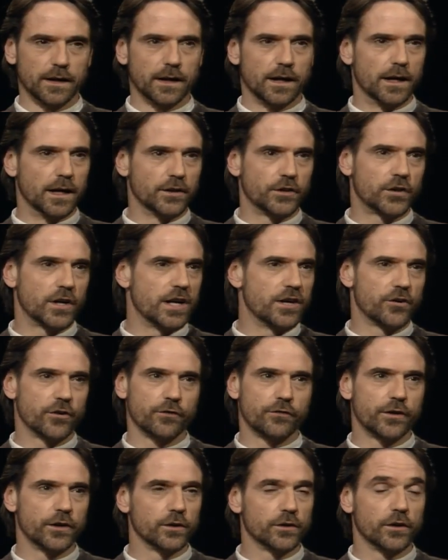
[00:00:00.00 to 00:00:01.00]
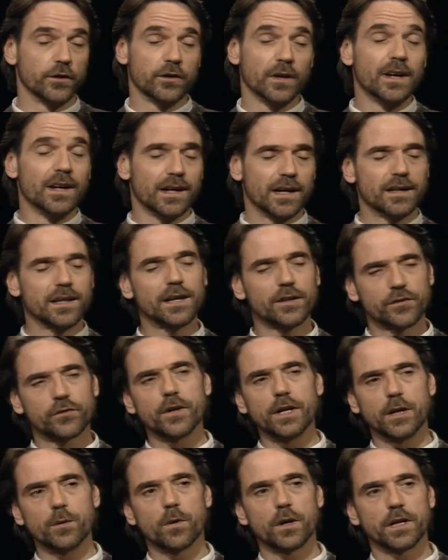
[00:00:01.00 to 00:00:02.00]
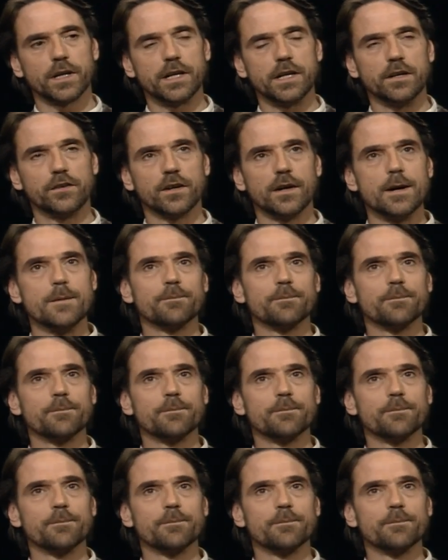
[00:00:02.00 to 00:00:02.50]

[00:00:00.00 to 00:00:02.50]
and change the filters. And that's really what it is.